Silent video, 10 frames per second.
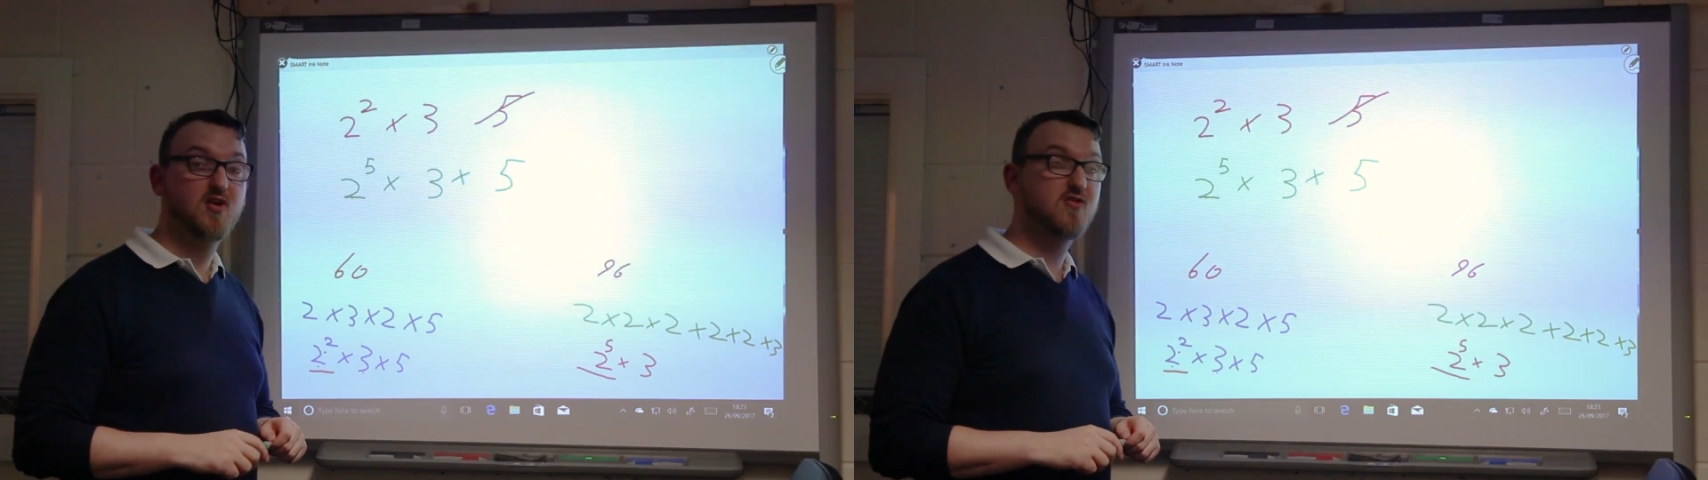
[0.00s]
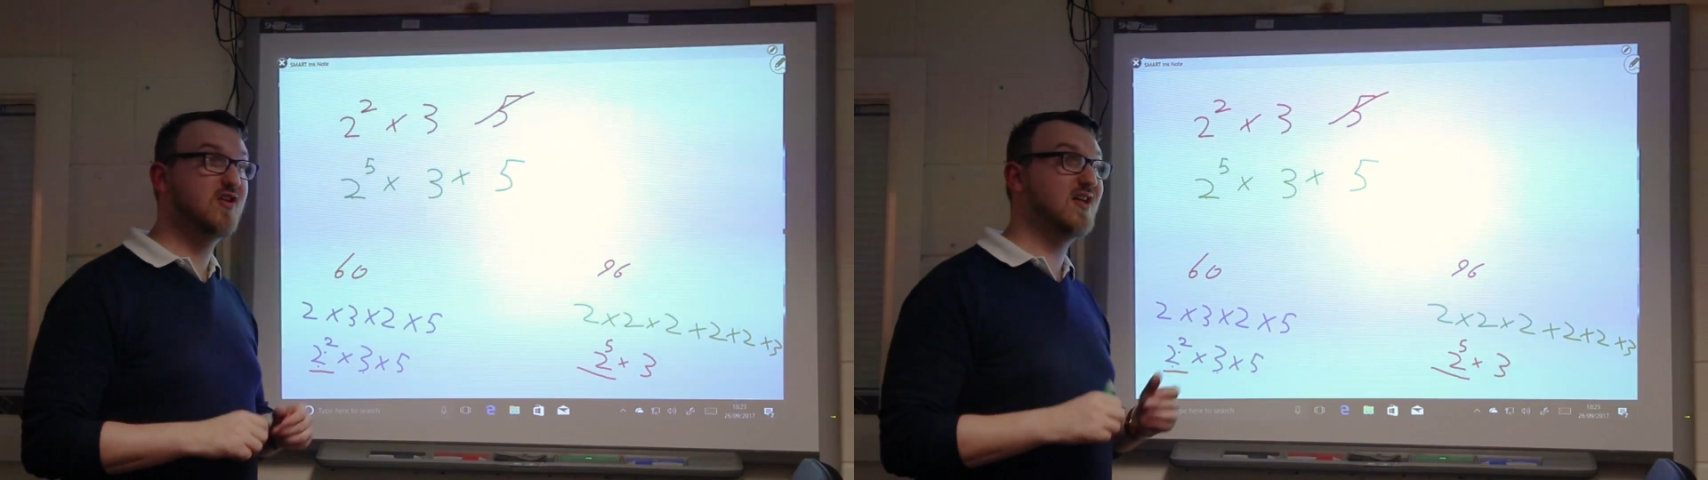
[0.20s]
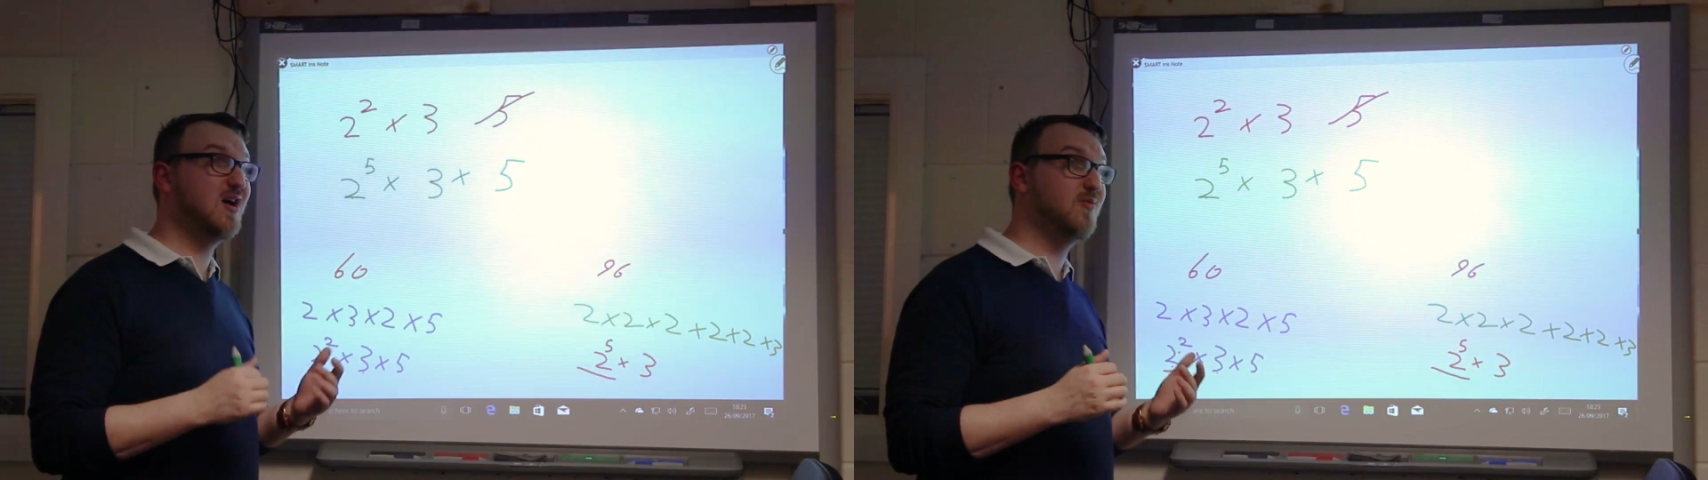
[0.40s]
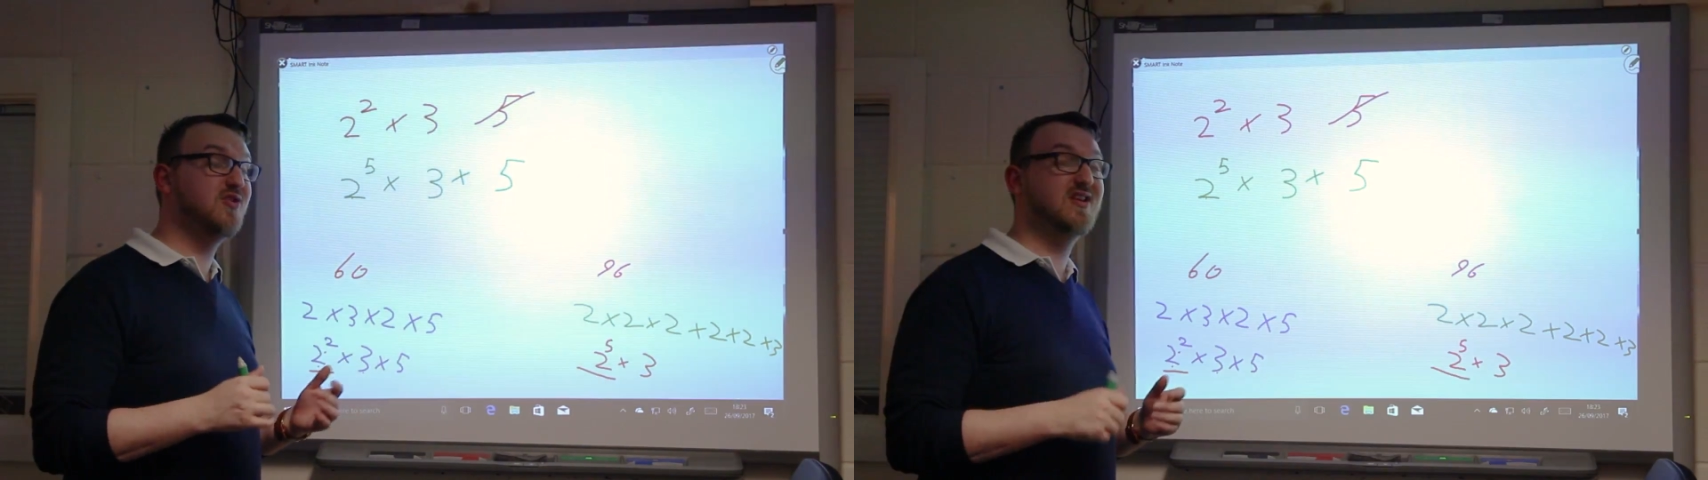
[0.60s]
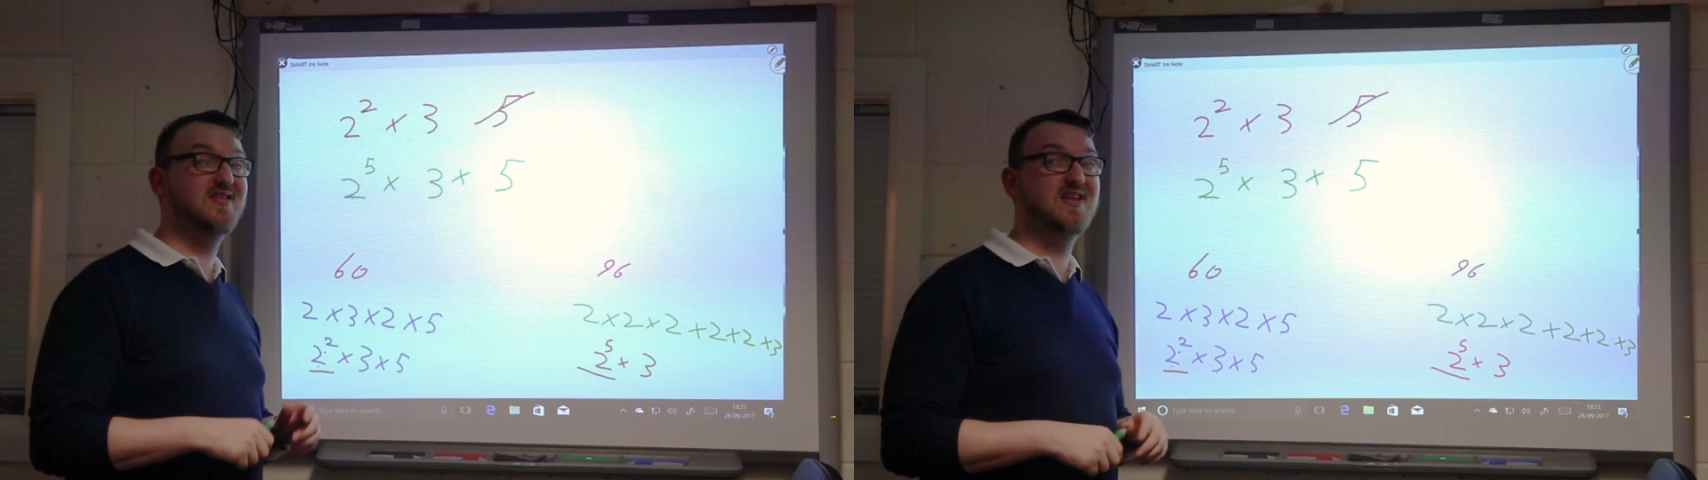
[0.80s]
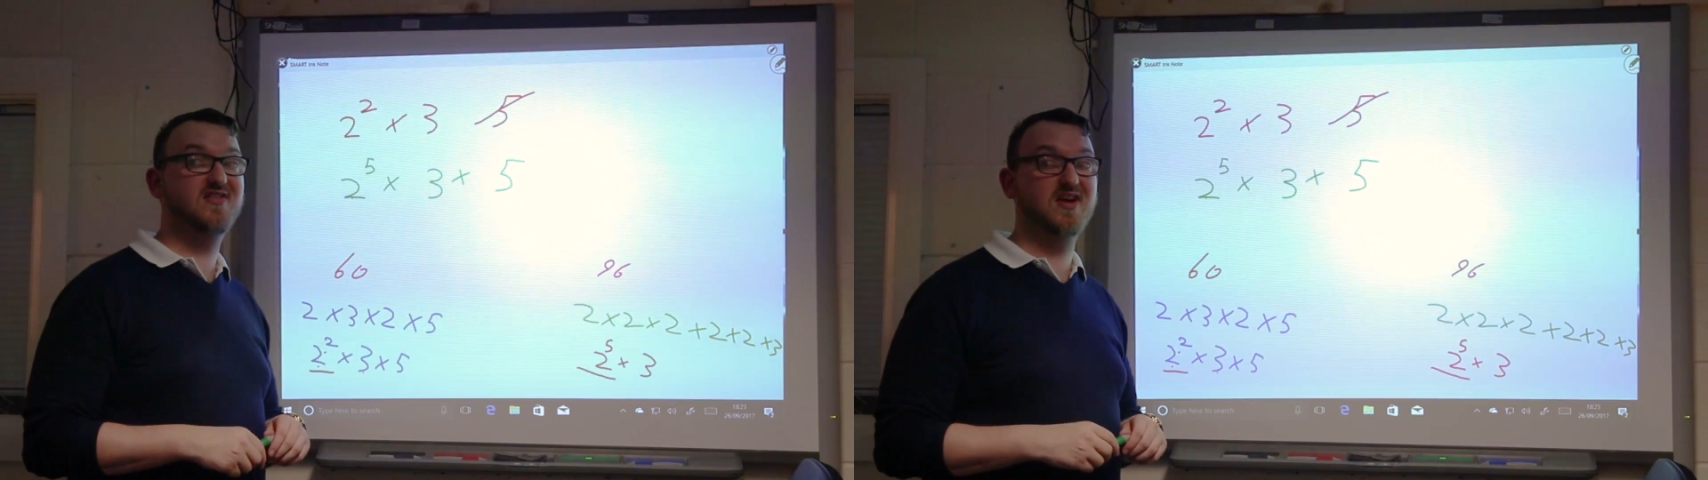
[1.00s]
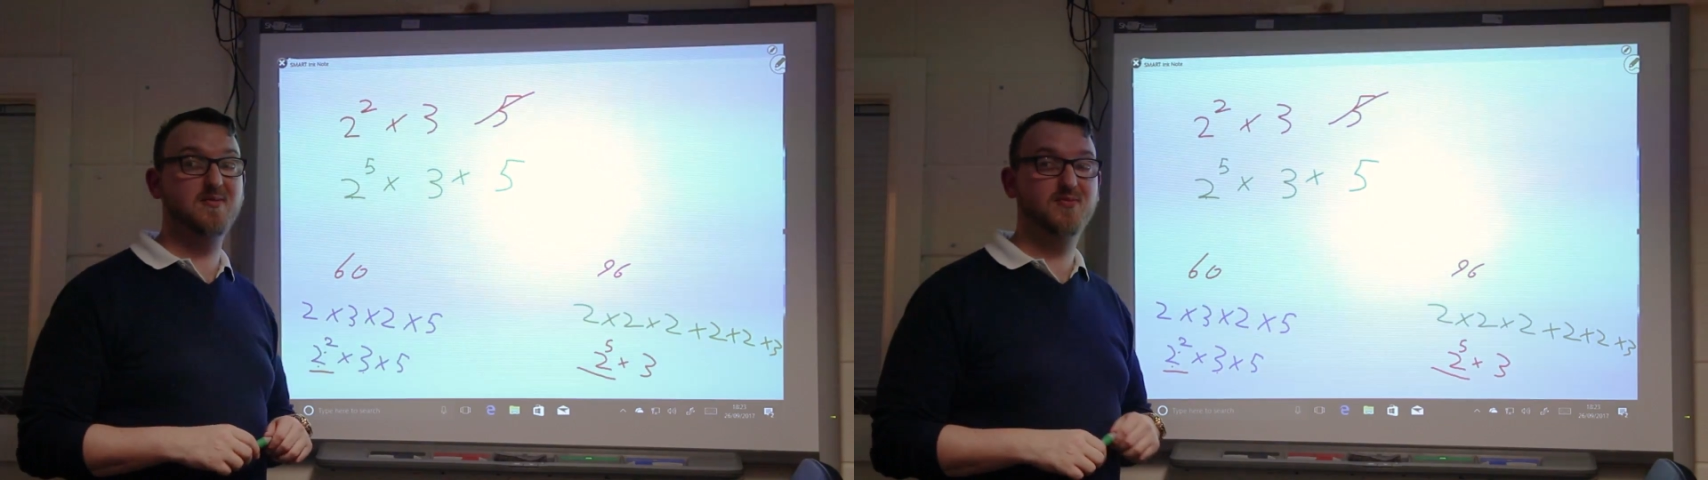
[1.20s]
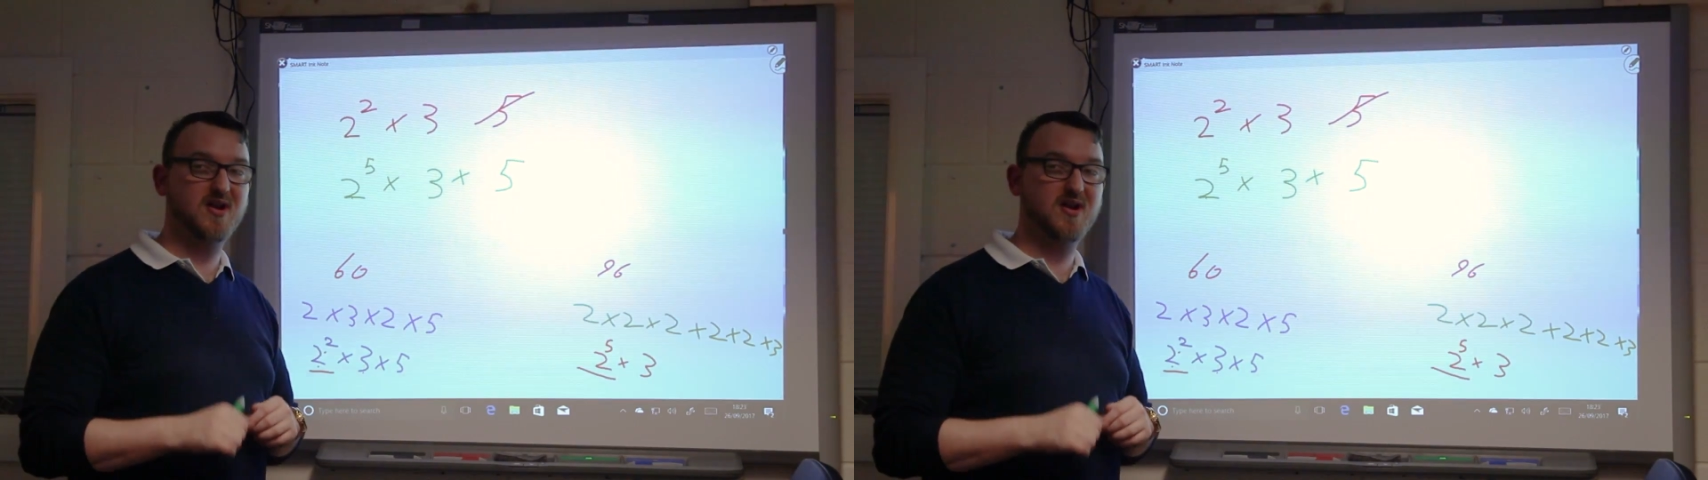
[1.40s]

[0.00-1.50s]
or rather I would in the exam,